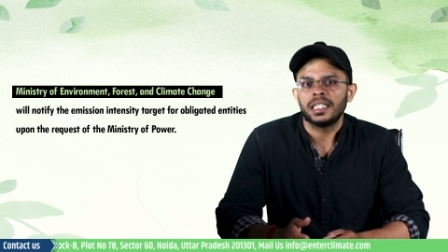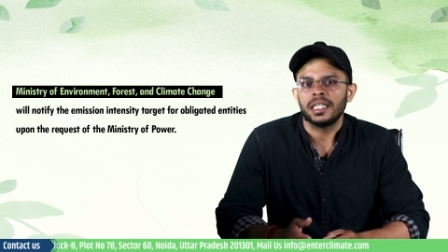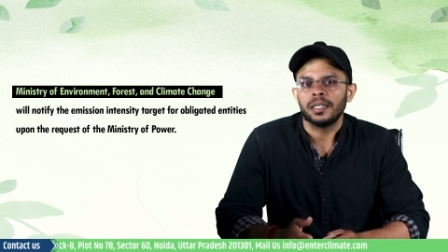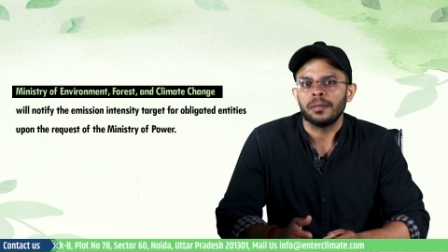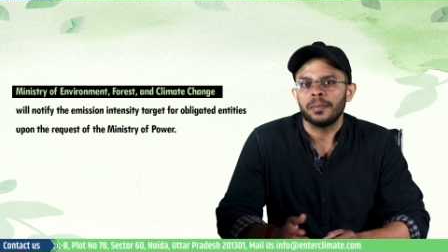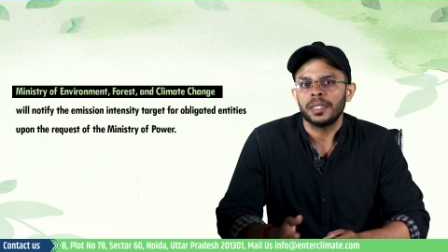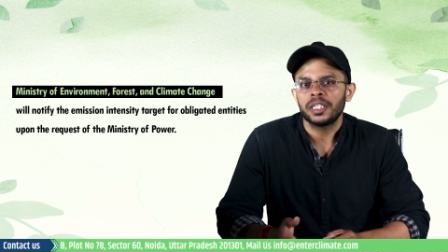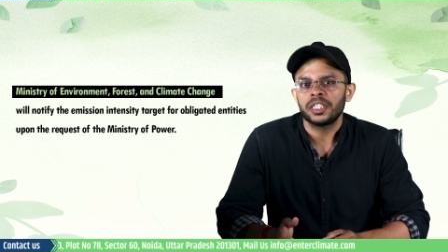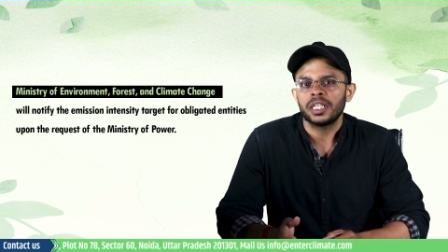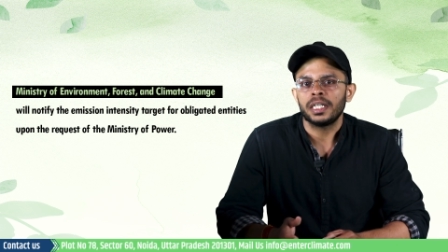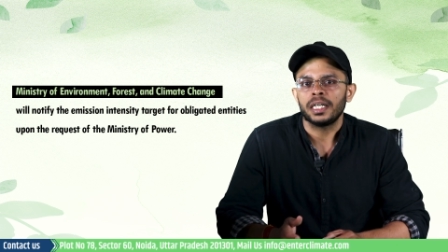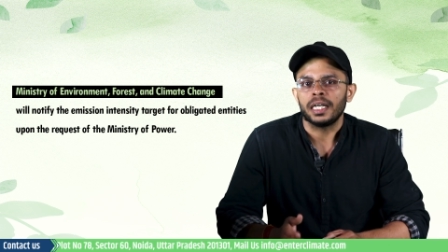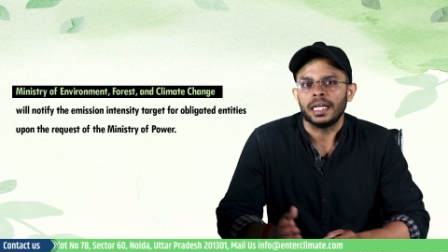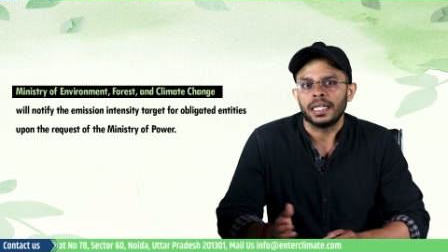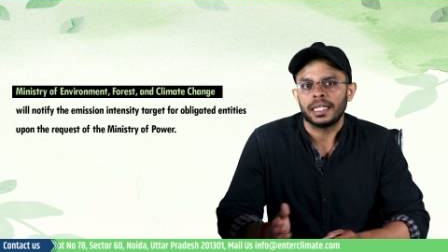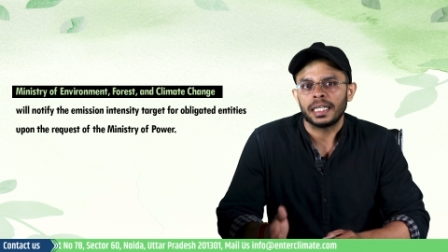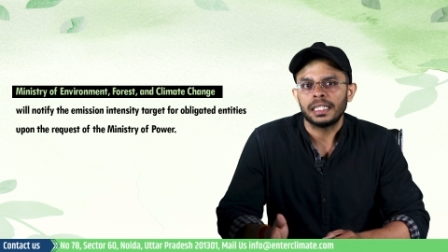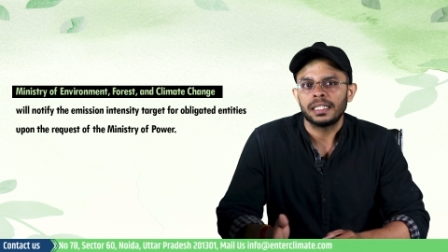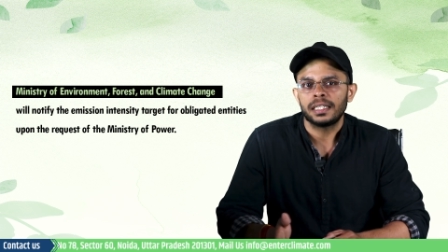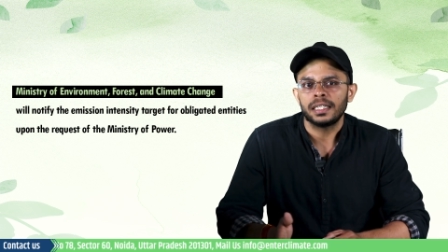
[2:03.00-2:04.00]
the emission
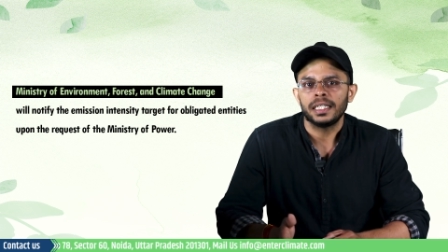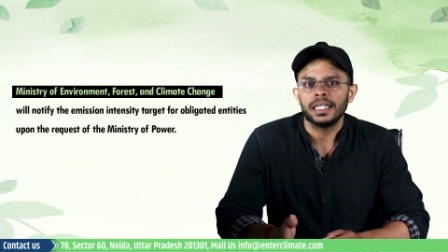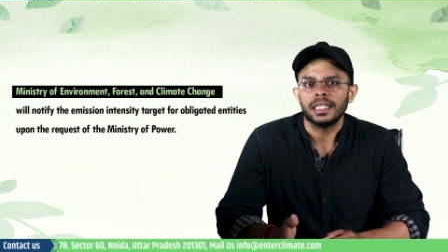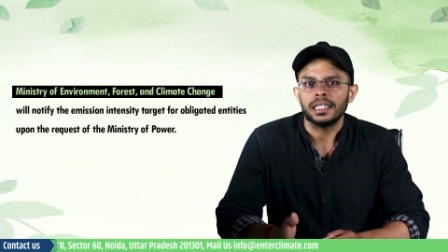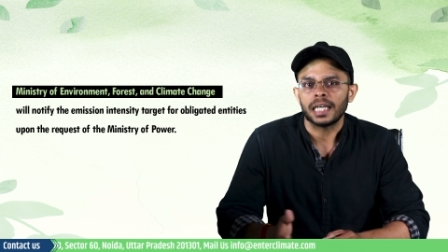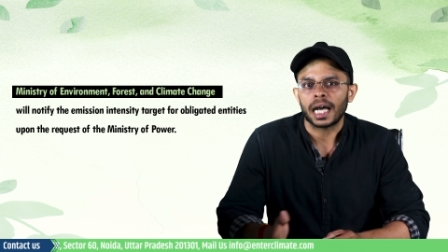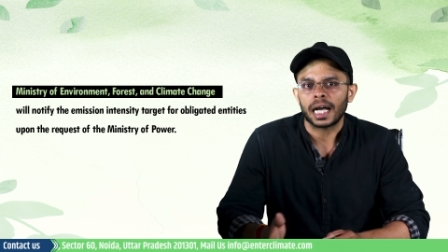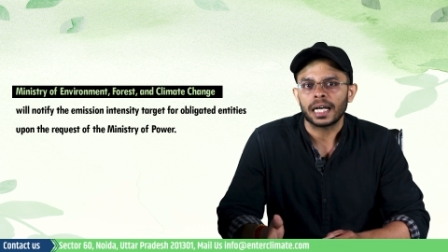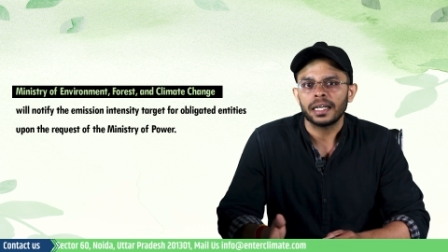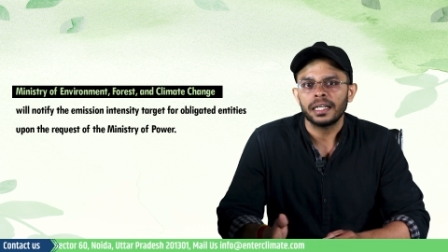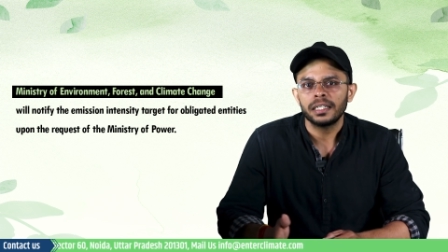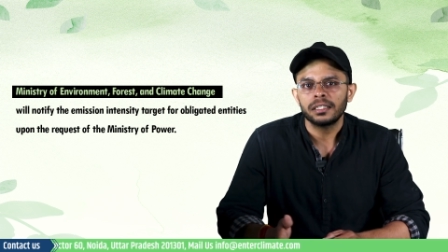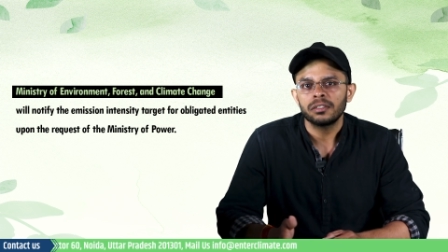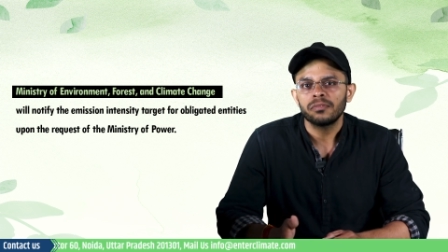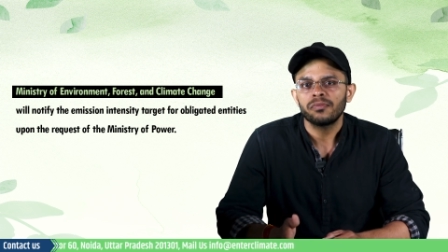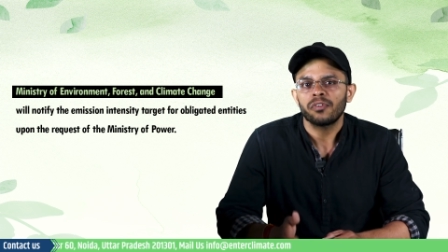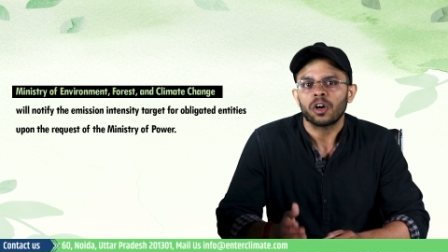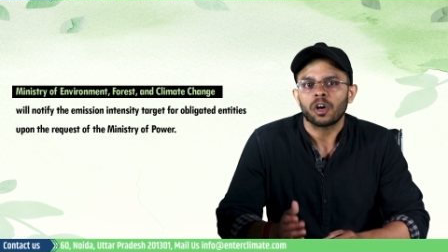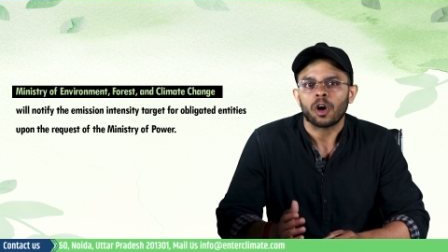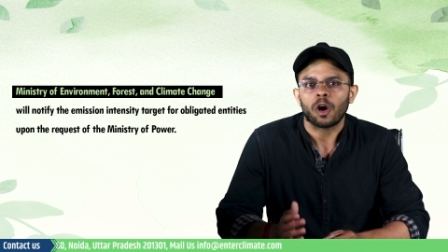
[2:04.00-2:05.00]
intensity targets
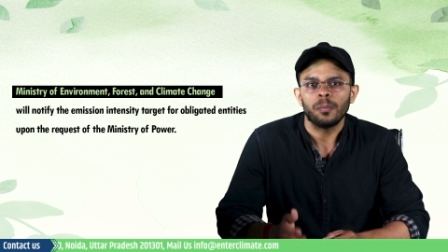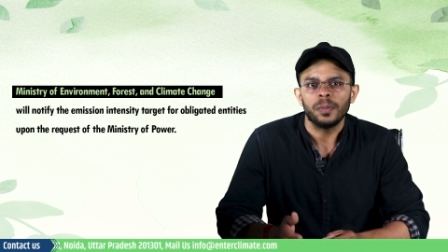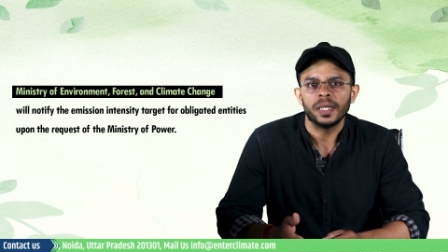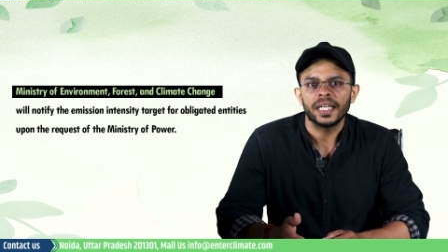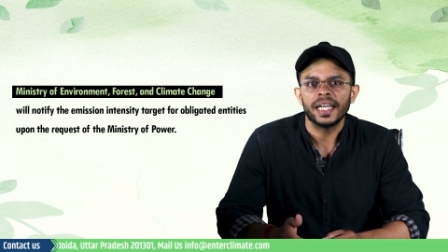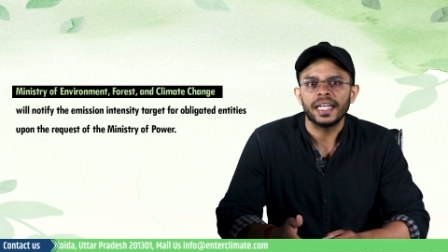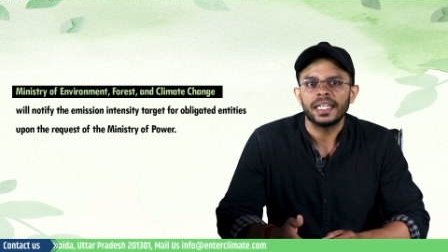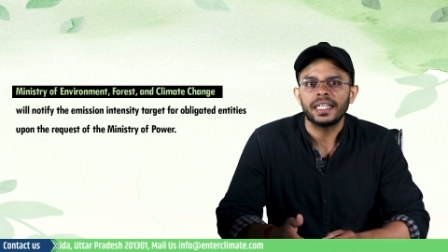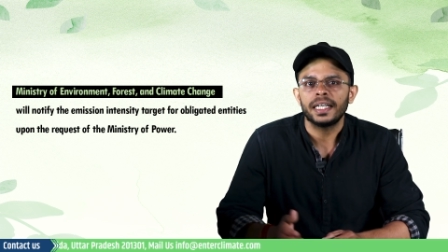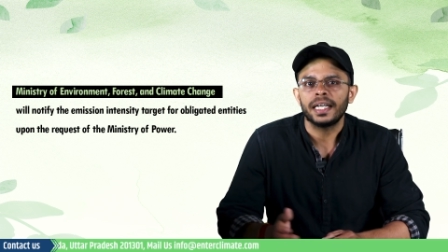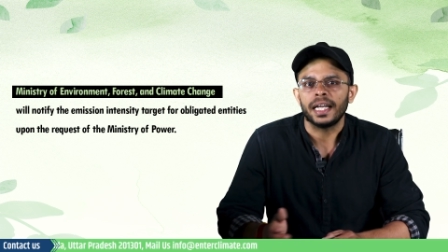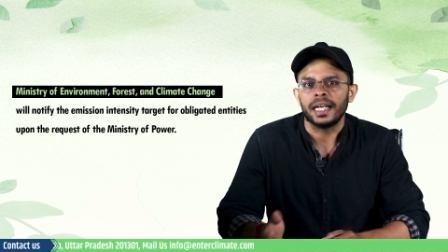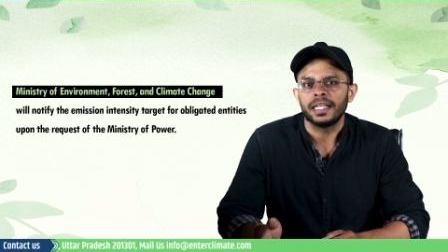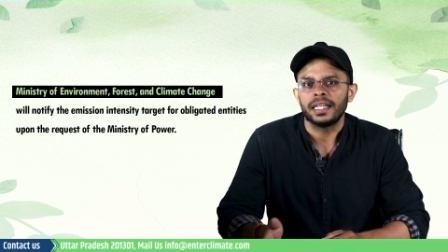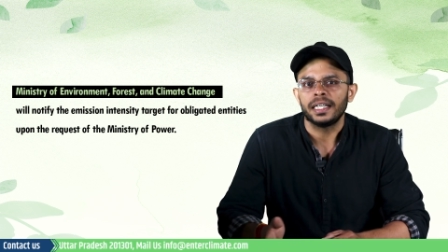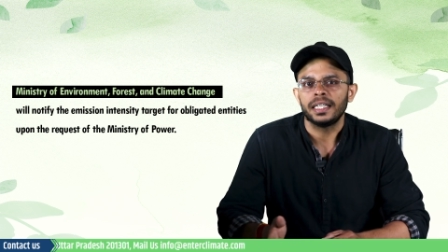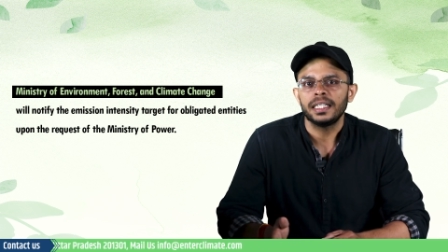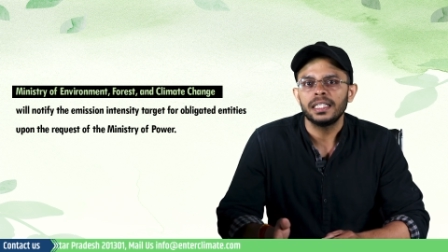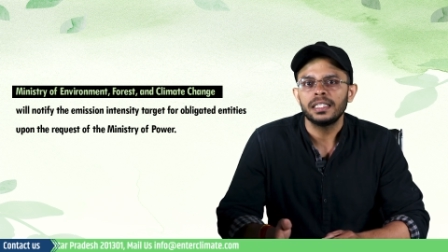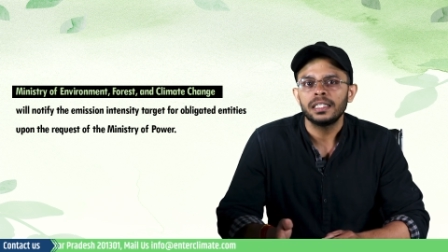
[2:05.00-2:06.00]
for obligated
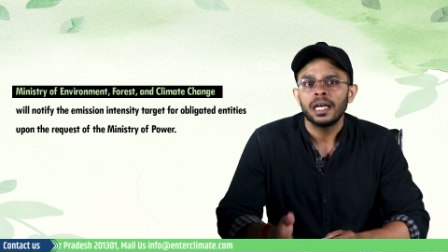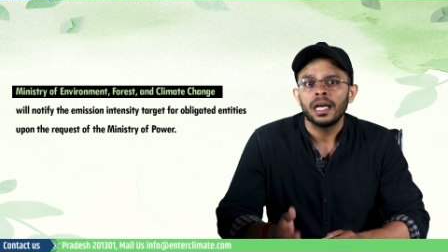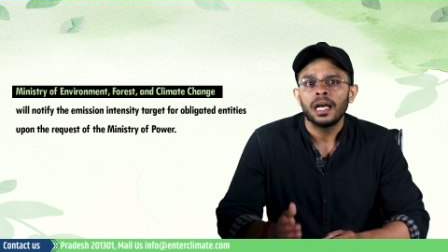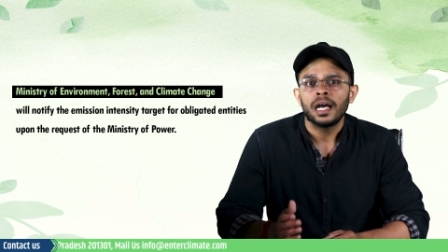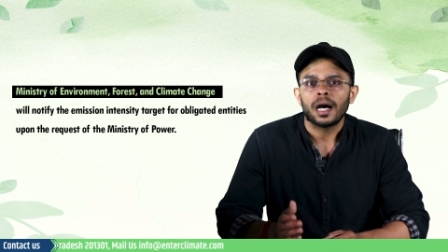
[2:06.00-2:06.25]
entities